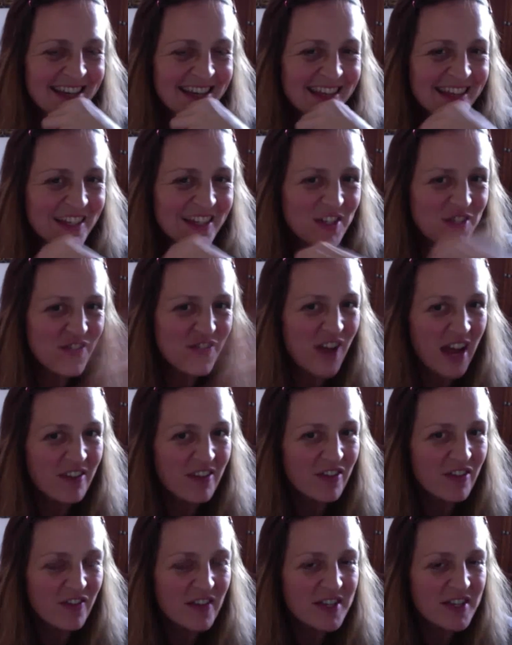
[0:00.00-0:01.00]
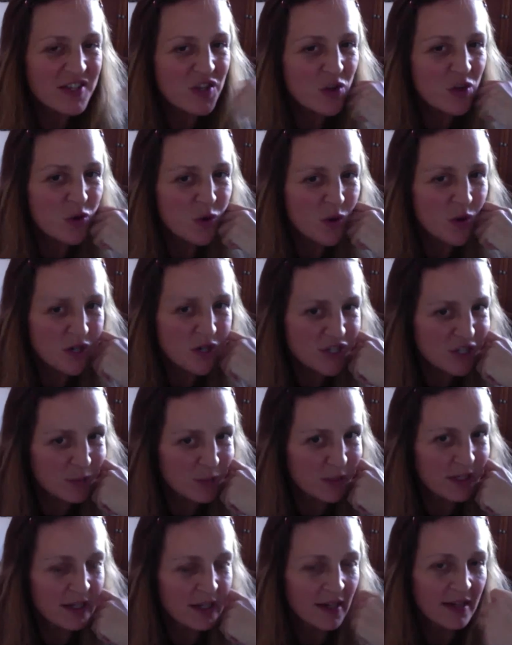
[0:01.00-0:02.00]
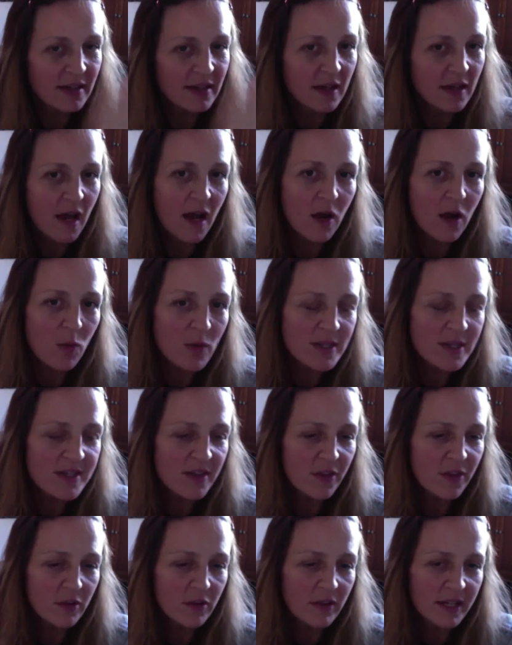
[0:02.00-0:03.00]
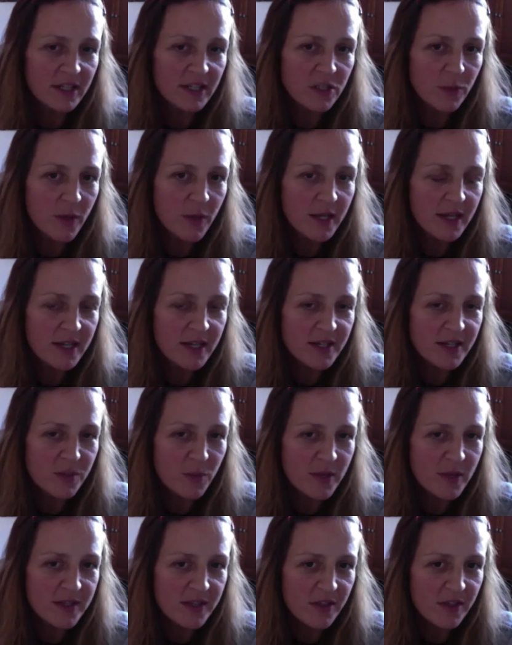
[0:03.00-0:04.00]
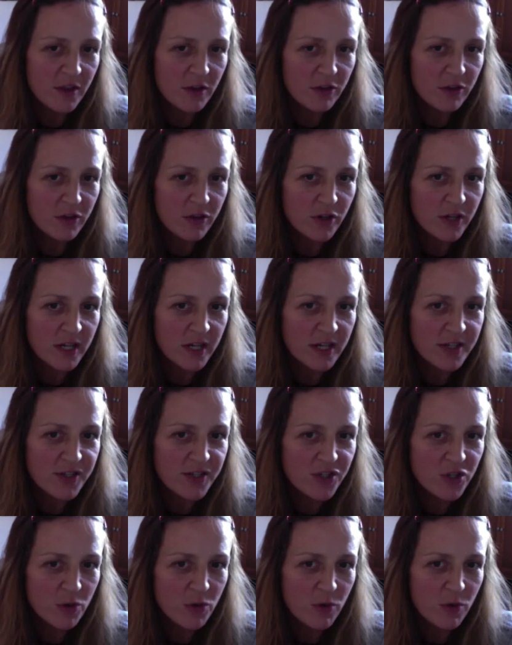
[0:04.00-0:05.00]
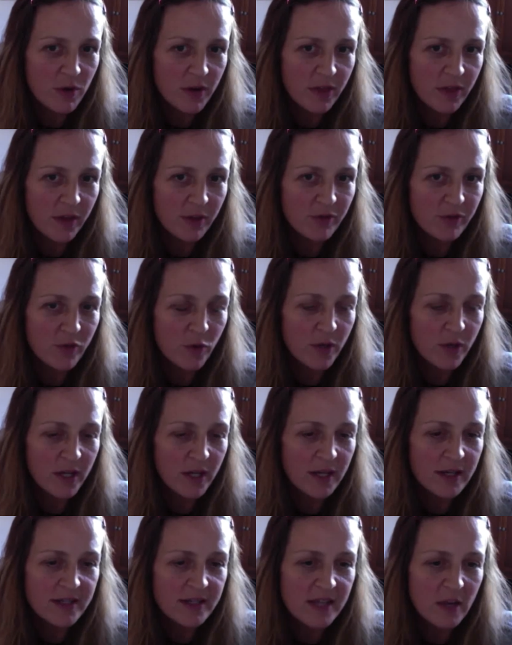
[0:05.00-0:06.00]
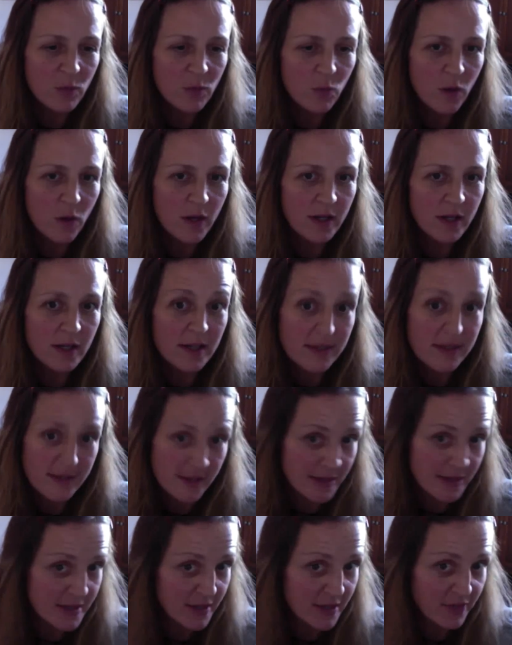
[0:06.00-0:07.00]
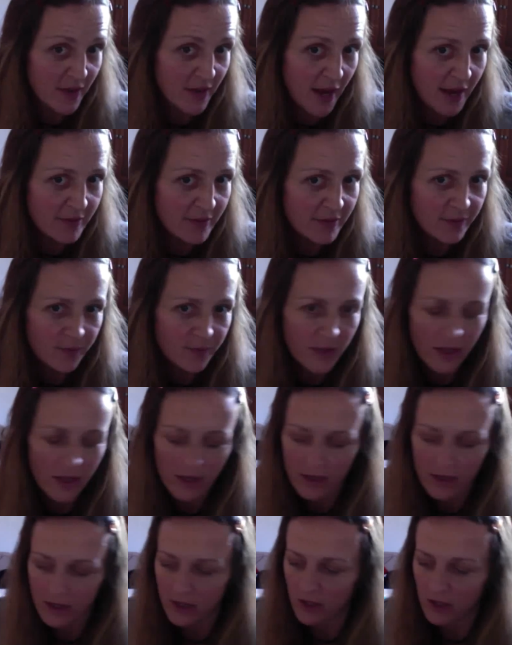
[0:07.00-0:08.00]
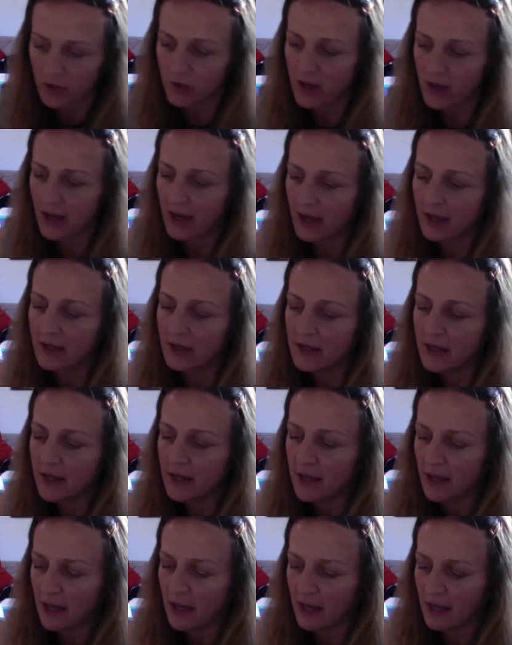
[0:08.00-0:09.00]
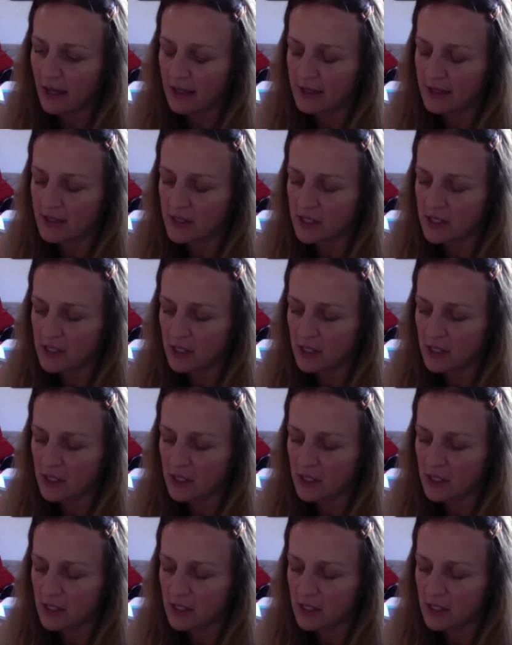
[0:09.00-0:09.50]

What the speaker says: there's 5 of us who are doing it. One's in their late 20s, one's in their 30s, 2 are in their 40s, and 1 is 65. Okay, and